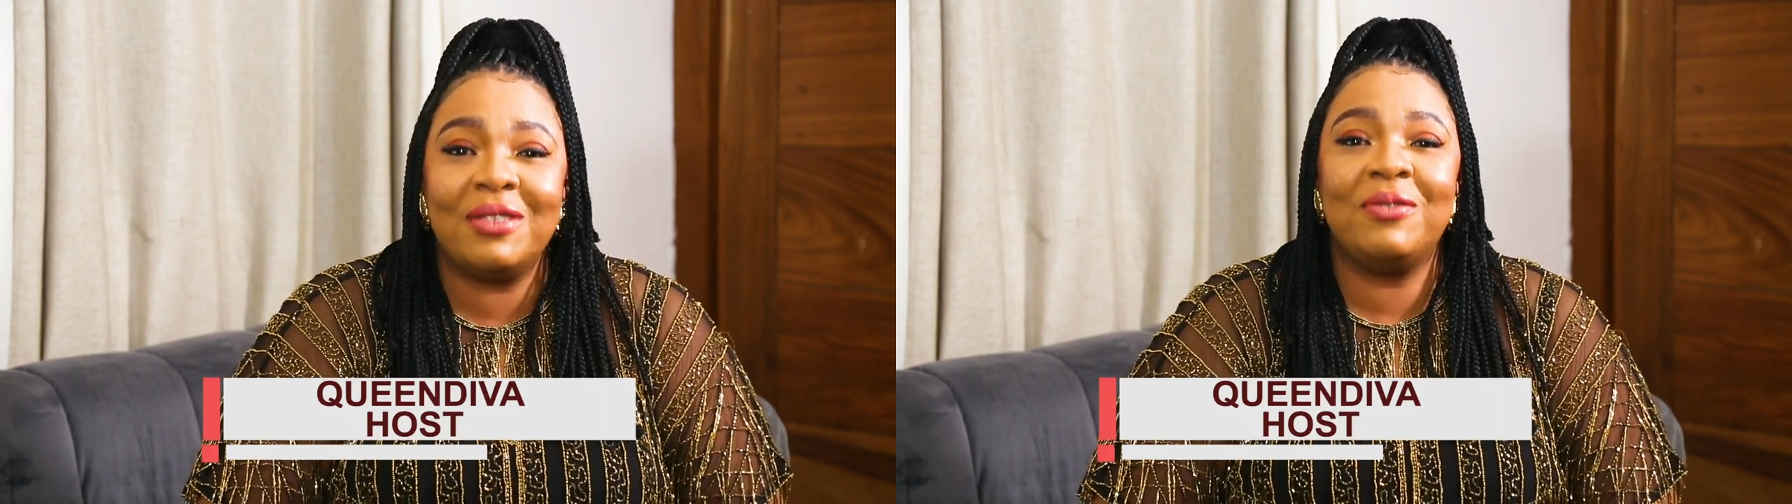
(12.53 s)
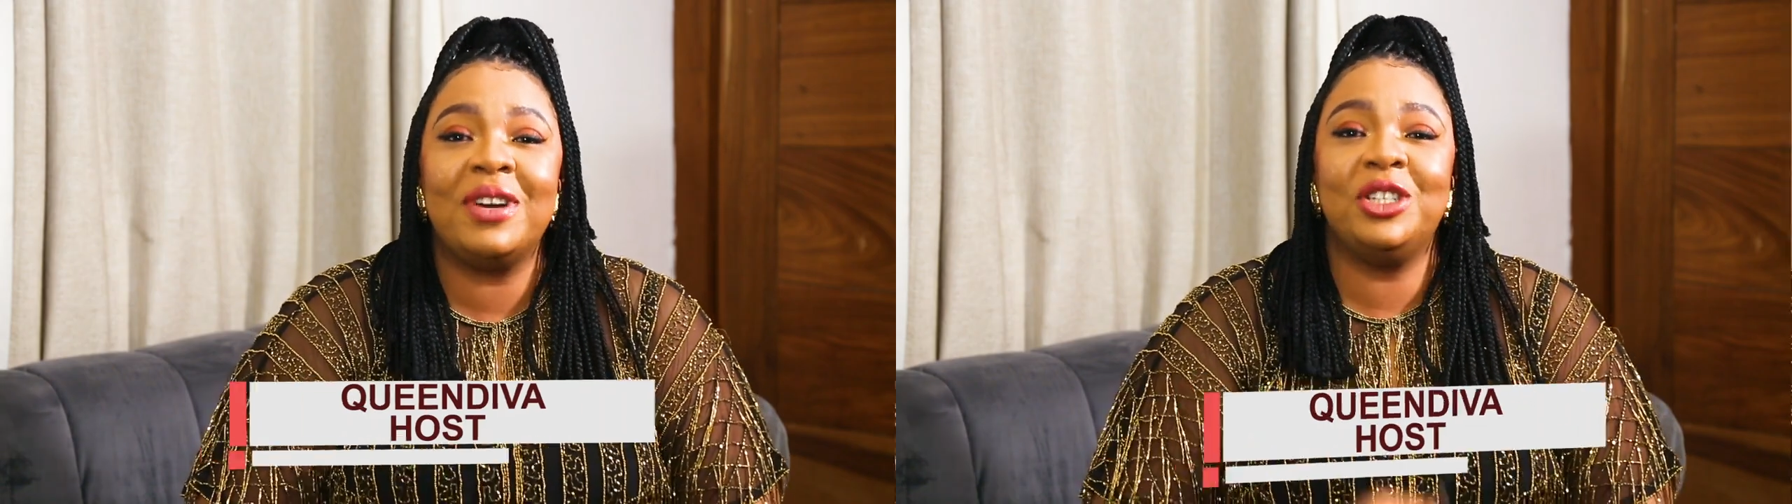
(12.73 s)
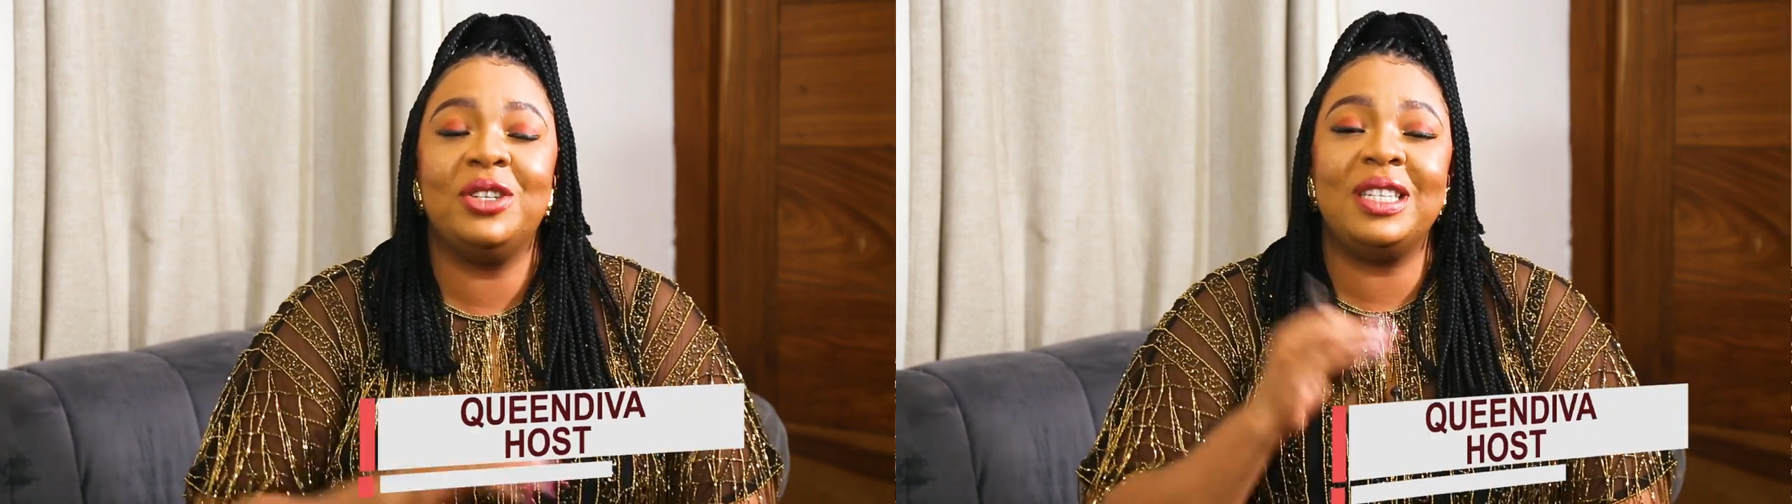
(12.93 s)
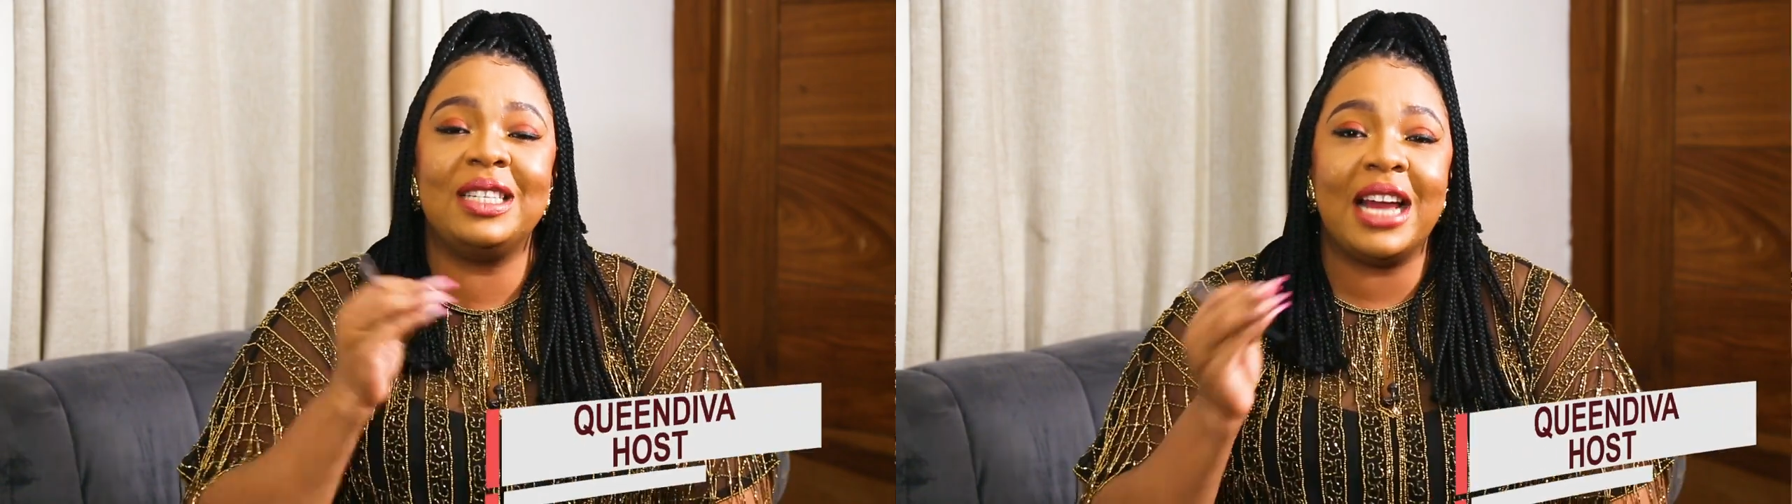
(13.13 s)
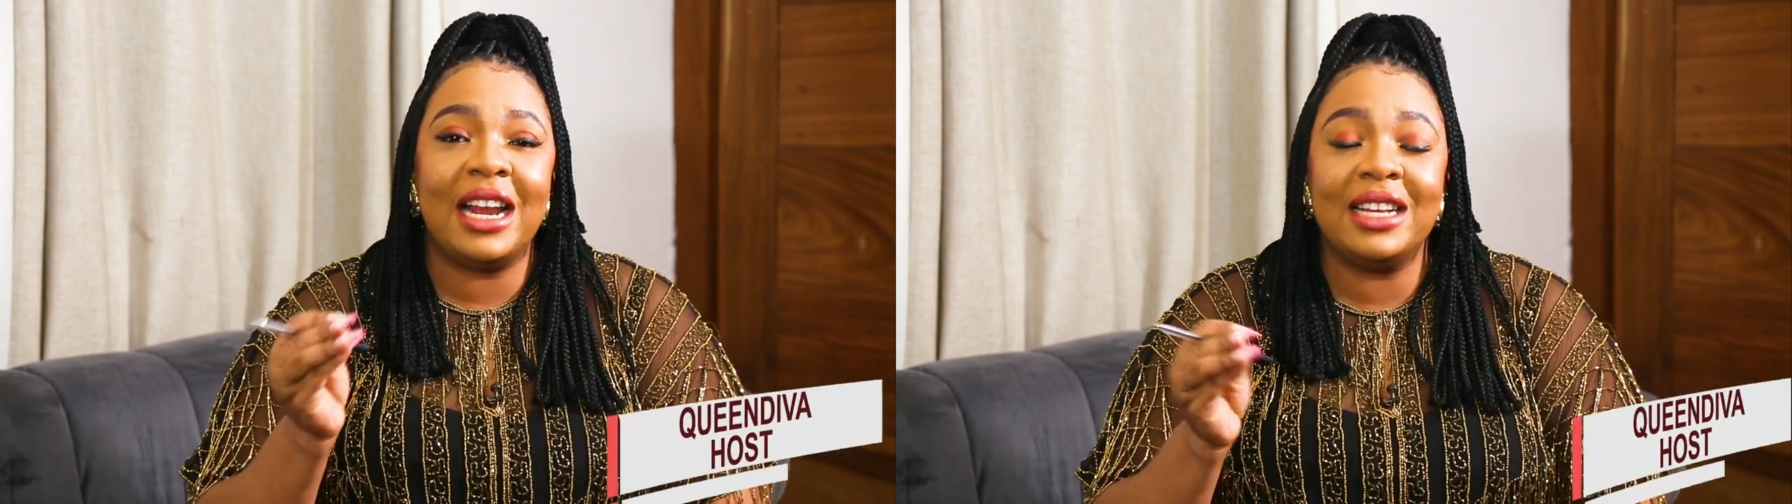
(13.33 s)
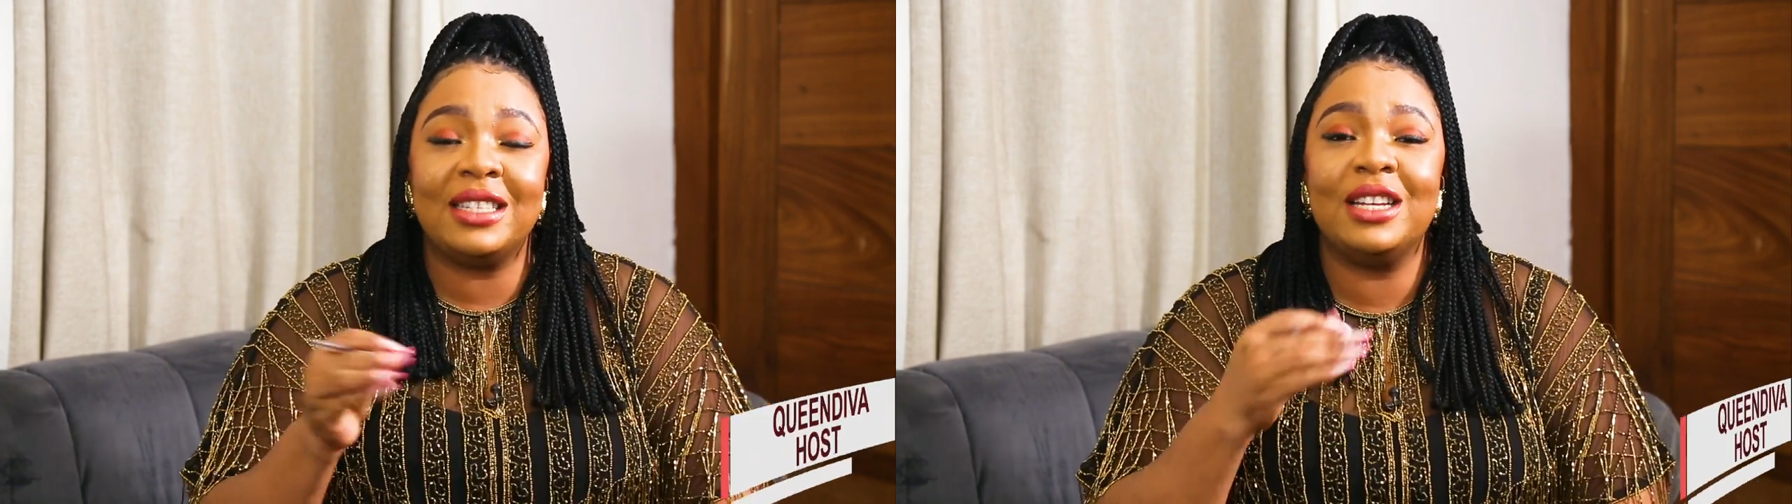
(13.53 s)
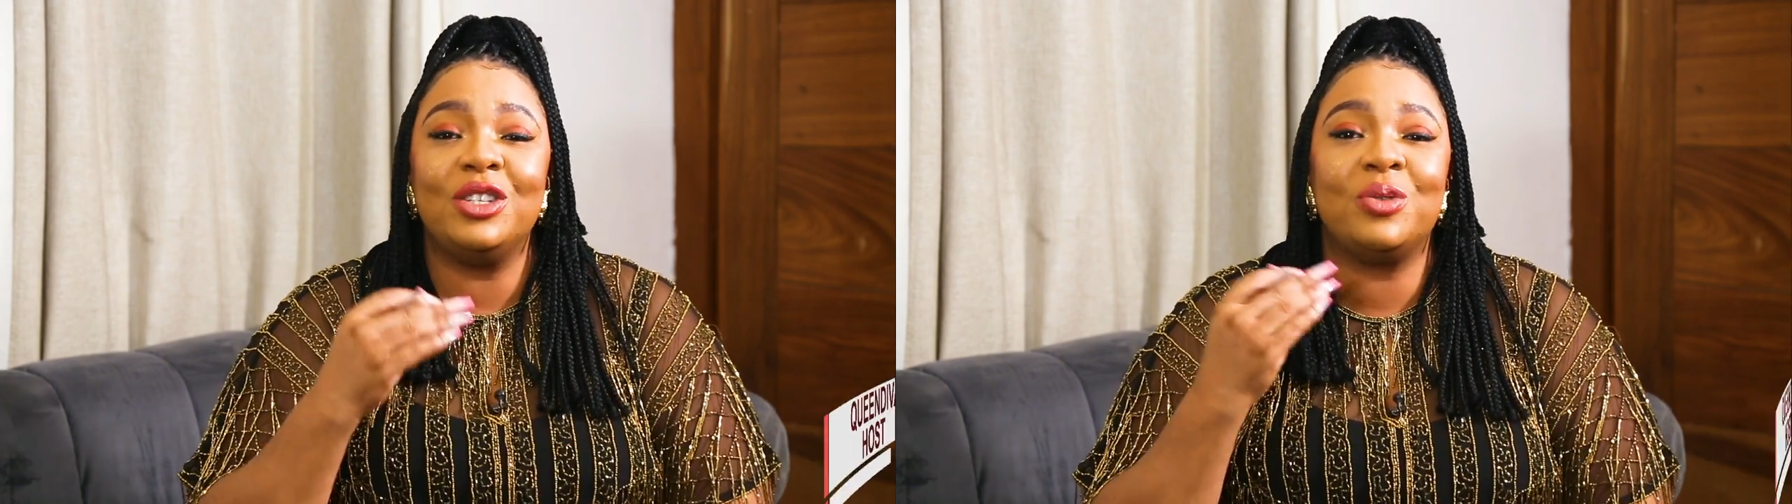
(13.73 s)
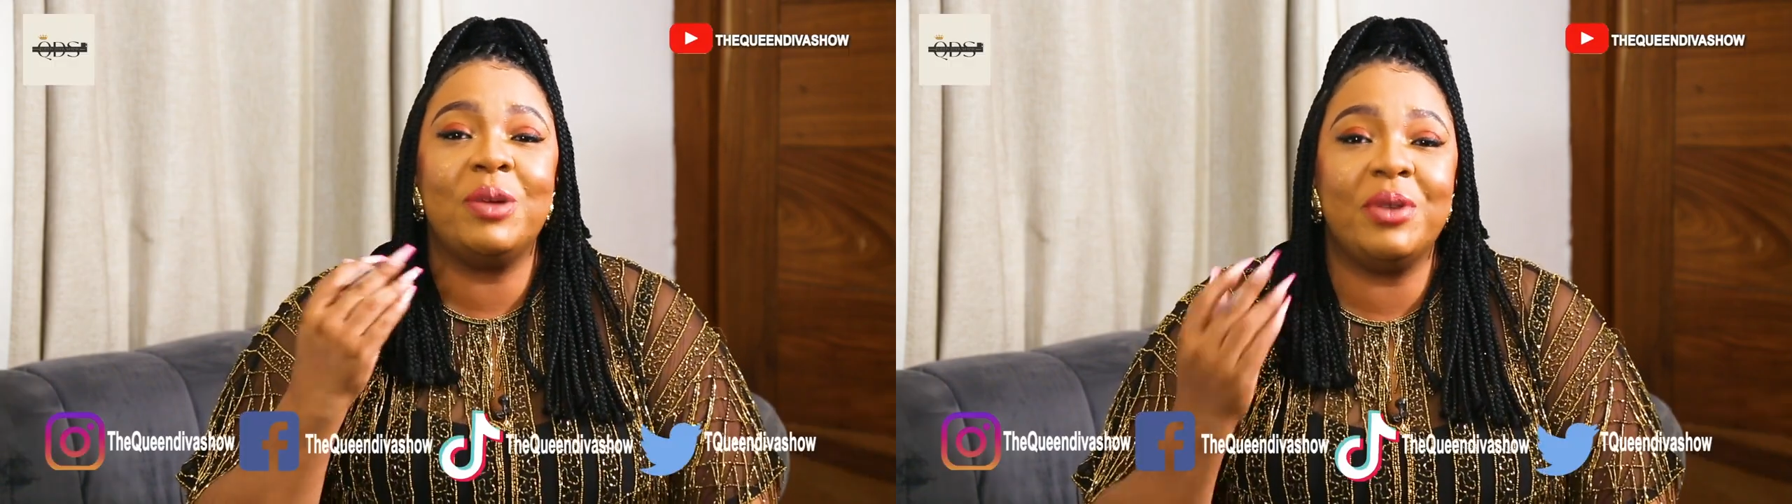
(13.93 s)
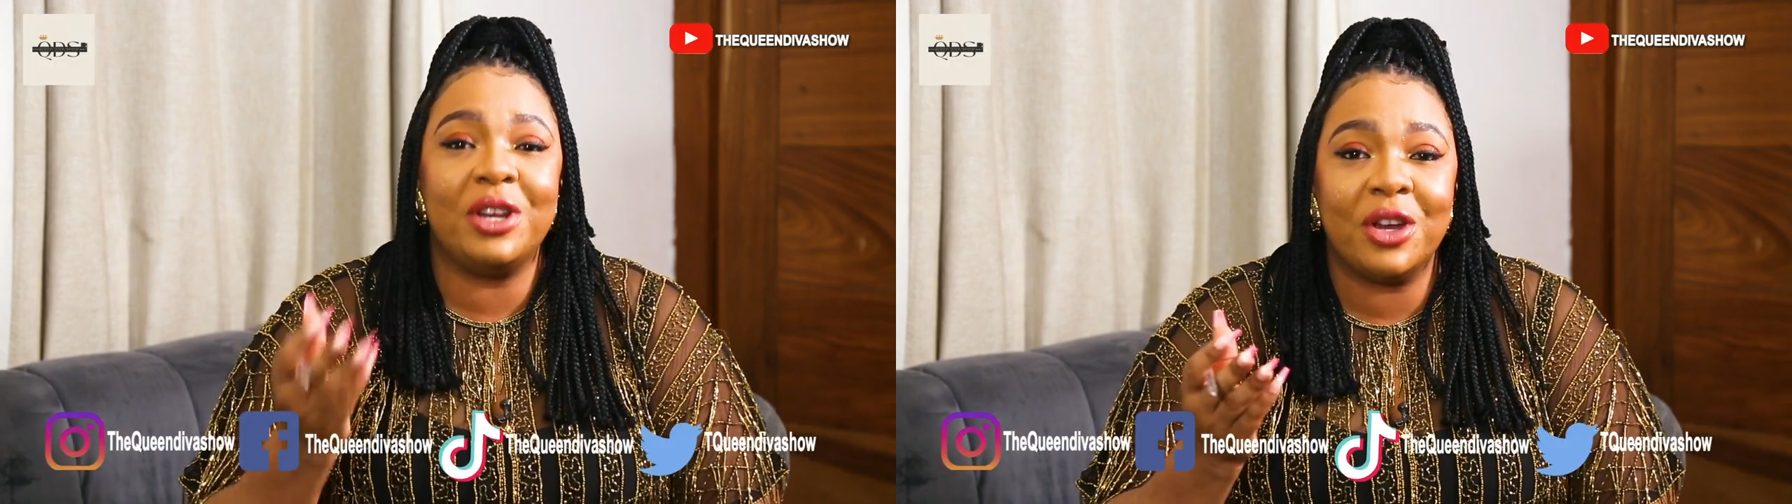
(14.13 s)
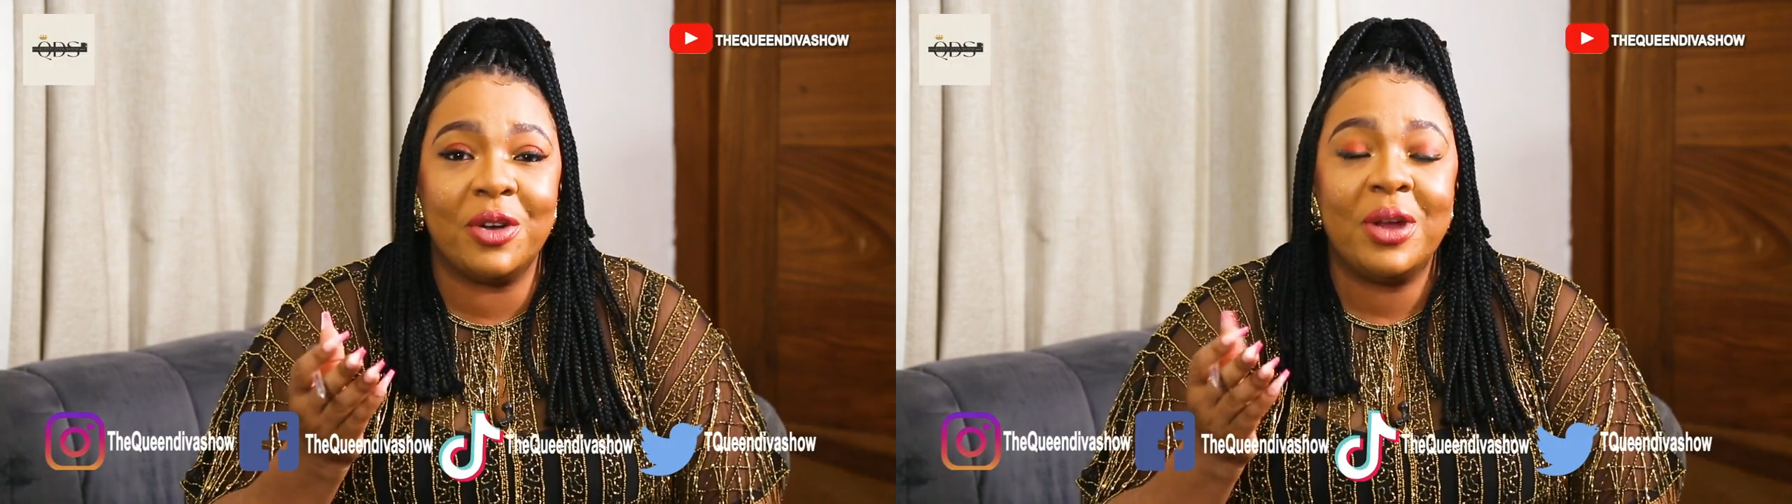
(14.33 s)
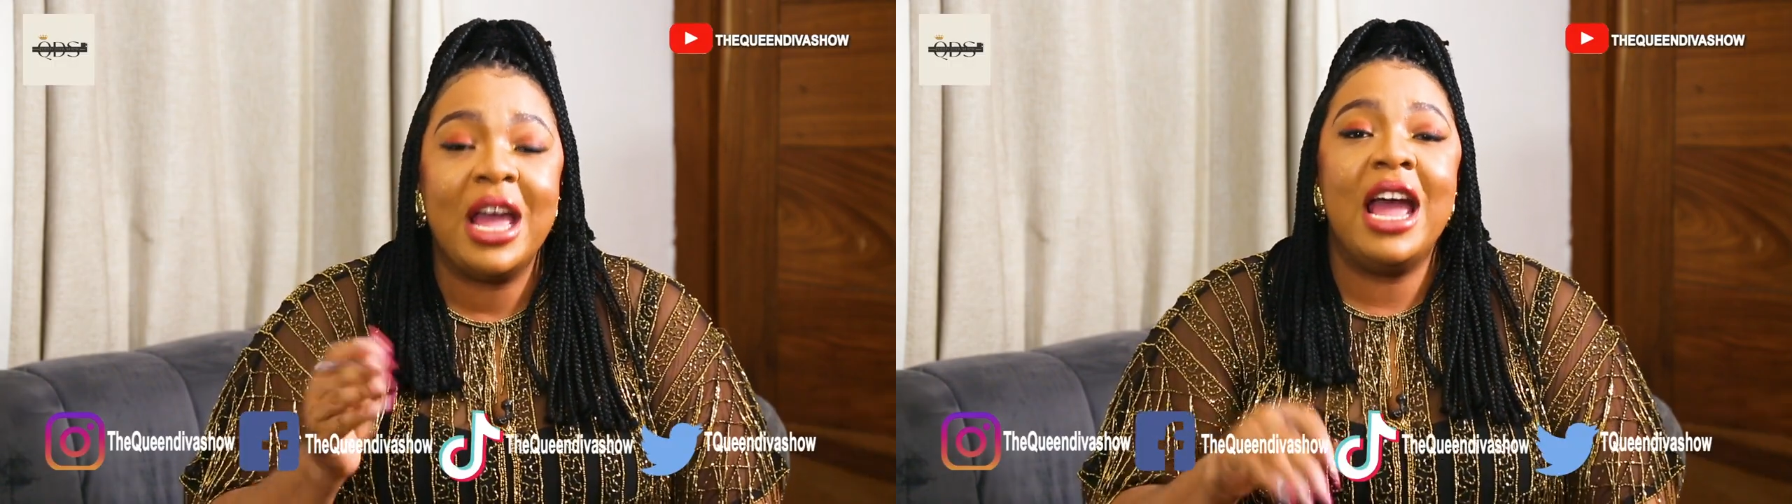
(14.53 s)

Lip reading: a fashion stylist, entrepreneur,